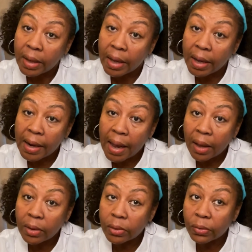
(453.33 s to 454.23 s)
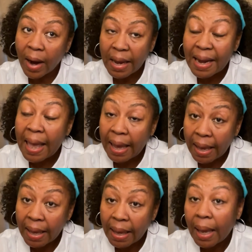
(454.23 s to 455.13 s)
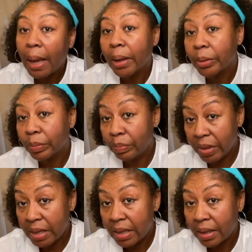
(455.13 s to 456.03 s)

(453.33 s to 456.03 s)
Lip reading: and I'll write A, B.